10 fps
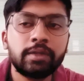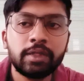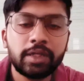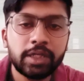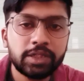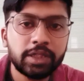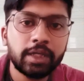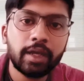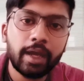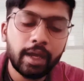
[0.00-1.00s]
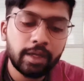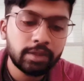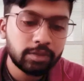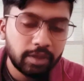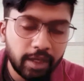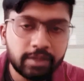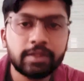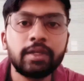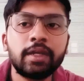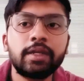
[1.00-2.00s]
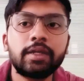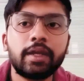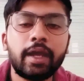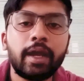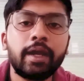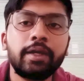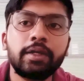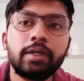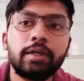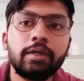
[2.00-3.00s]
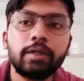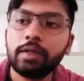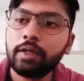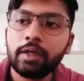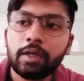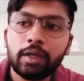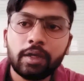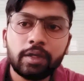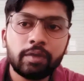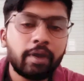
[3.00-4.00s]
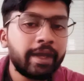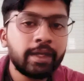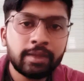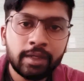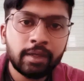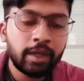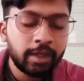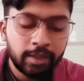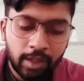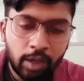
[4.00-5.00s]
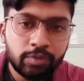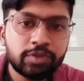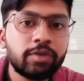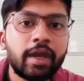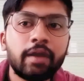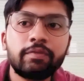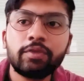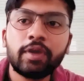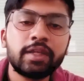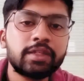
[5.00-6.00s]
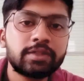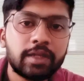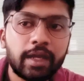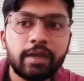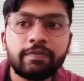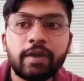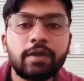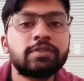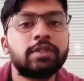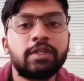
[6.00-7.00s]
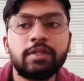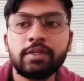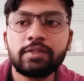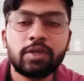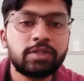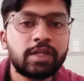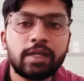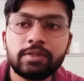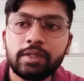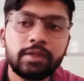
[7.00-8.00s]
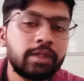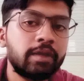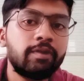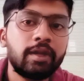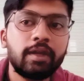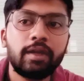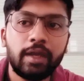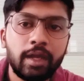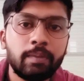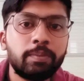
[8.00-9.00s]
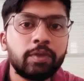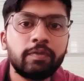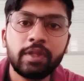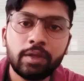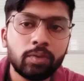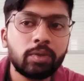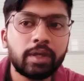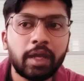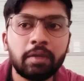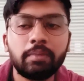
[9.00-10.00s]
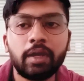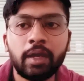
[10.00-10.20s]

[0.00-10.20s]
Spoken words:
The teaching is excellent, and any doubts you have, you can just clarify to Satyendra sir or Chan sir. They will help you within no time.